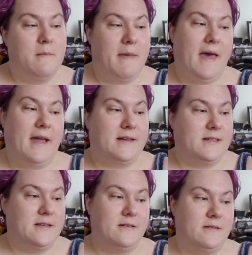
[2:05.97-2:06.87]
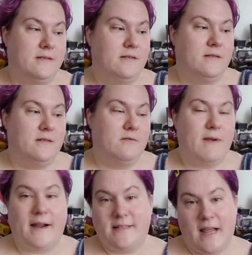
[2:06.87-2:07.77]
pegged
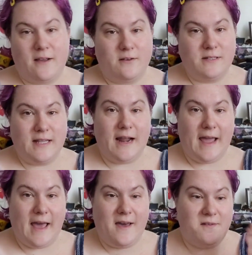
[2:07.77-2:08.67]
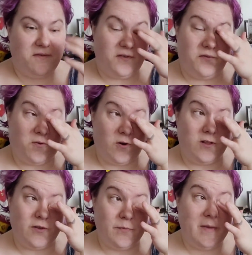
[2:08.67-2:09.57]
rectangles that I have for
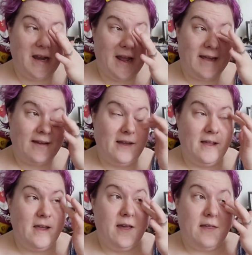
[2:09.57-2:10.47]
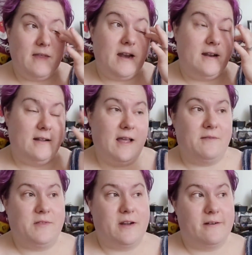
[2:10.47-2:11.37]
loom knitting that
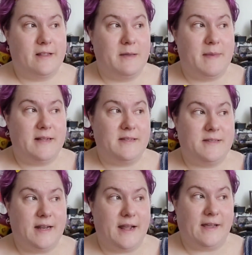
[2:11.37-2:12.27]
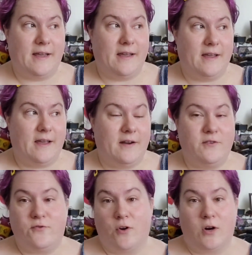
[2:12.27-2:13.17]
have literally been sitting in a
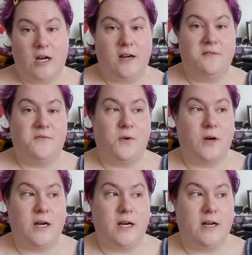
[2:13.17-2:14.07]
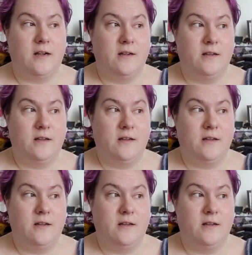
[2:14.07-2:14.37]
drawer for